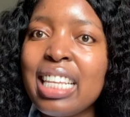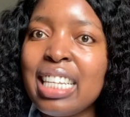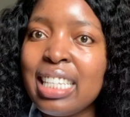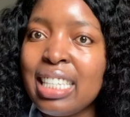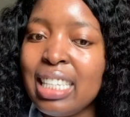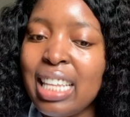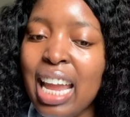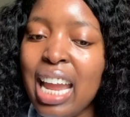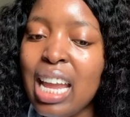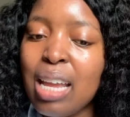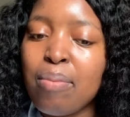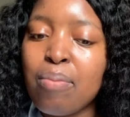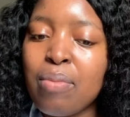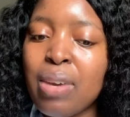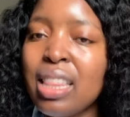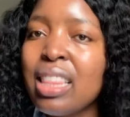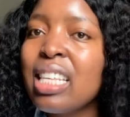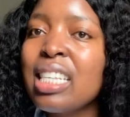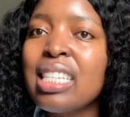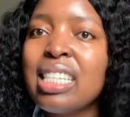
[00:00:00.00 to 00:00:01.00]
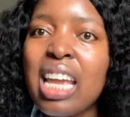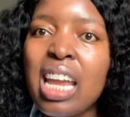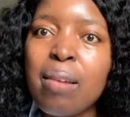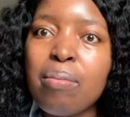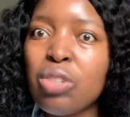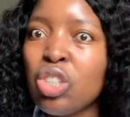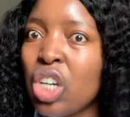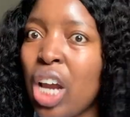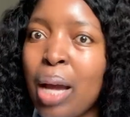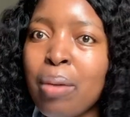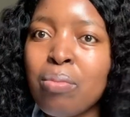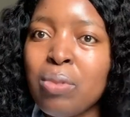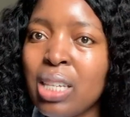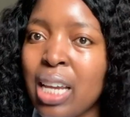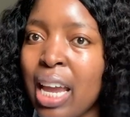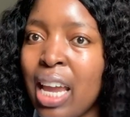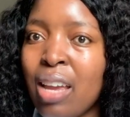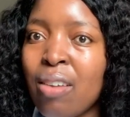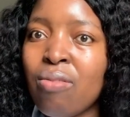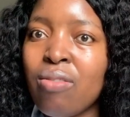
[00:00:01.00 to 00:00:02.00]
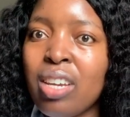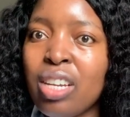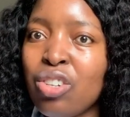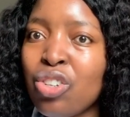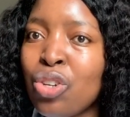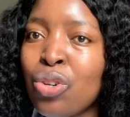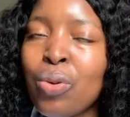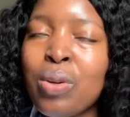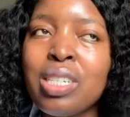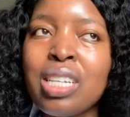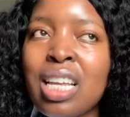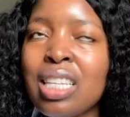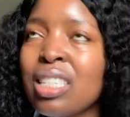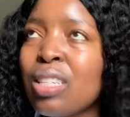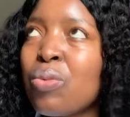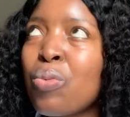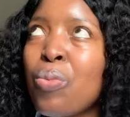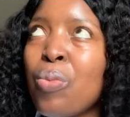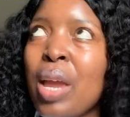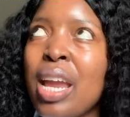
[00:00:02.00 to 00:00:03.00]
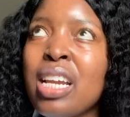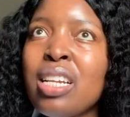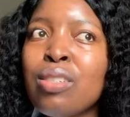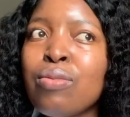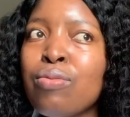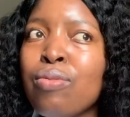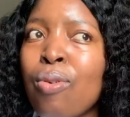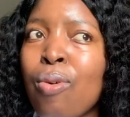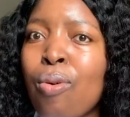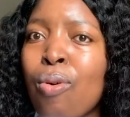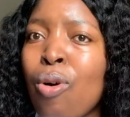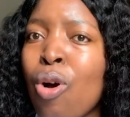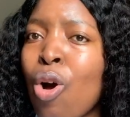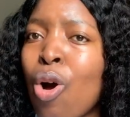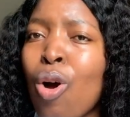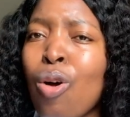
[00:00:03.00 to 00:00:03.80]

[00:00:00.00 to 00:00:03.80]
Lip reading: same chapter, even, it doesn't wait for